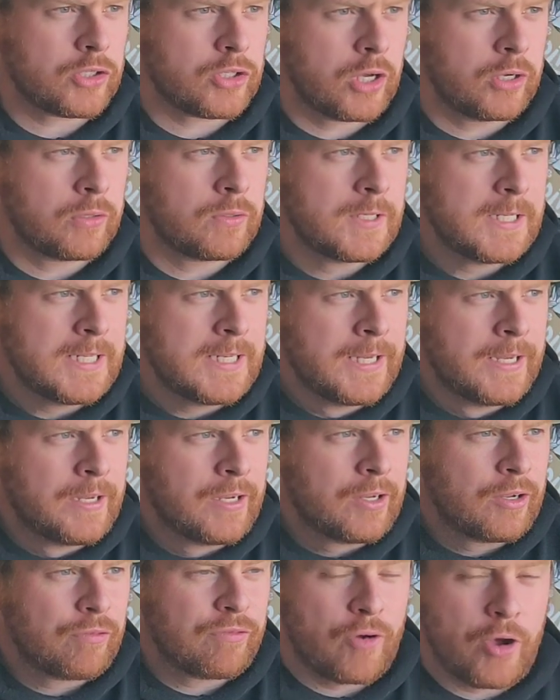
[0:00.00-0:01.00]
So
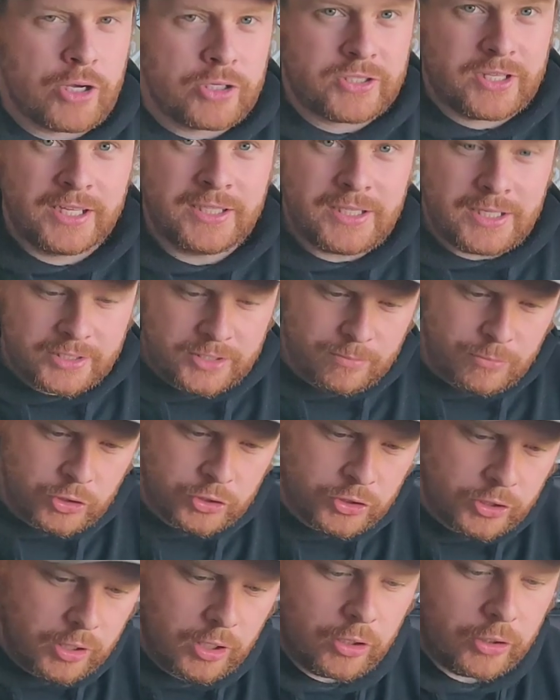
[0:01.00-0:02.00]
first thing is, I'm
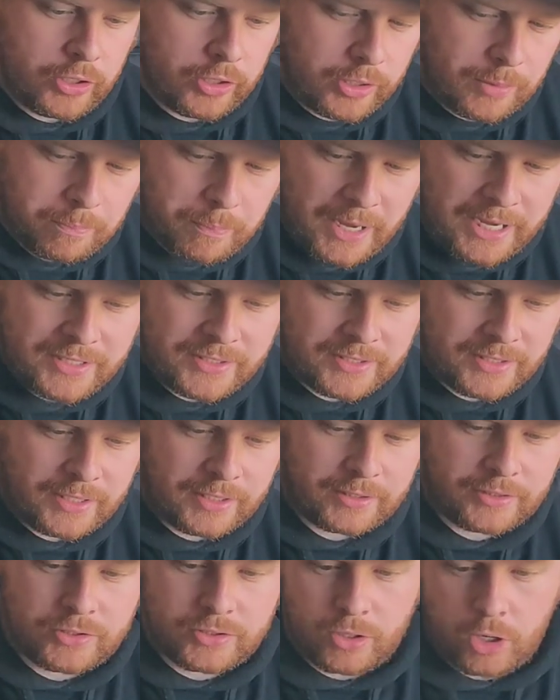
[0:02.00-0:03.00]
just going to look at the
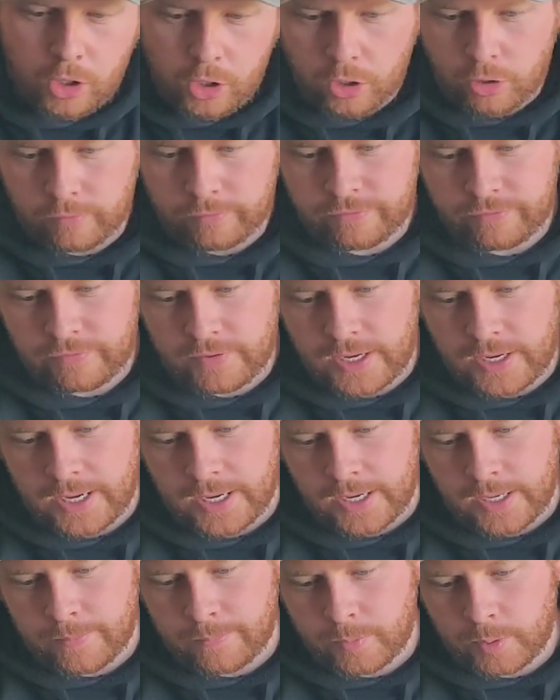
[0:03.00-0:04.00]
basics of
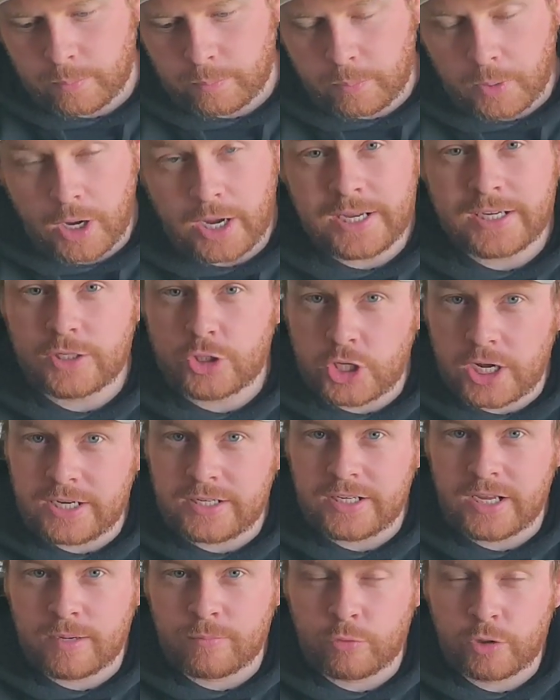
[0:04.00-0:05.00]
buying a
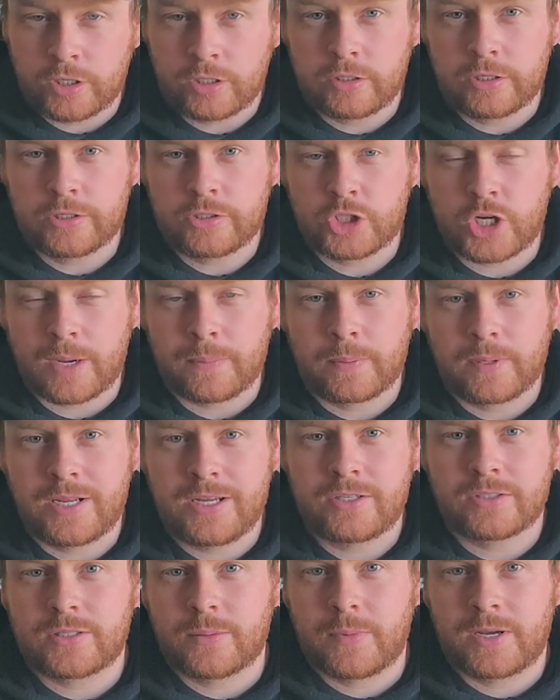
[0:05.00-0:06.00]
JDM reel, a
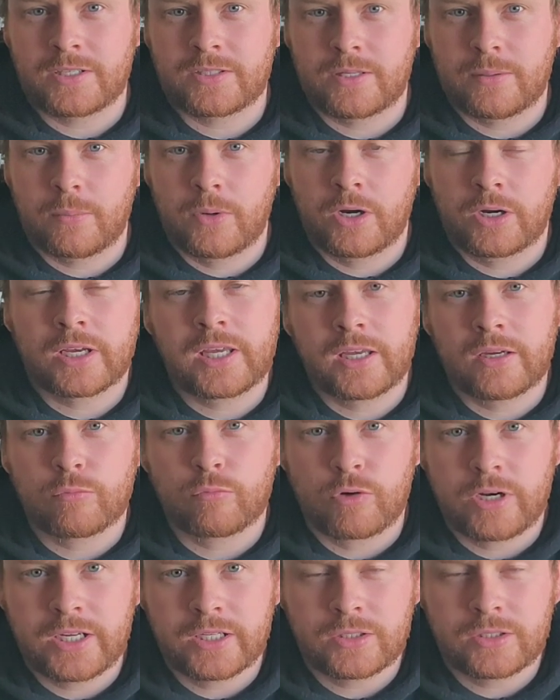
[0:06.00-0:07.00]
Japanese domestic market
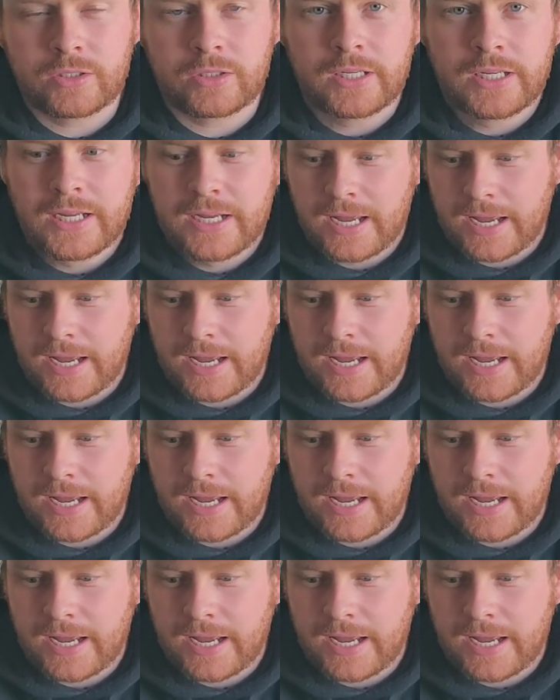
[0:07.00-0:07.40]
reel,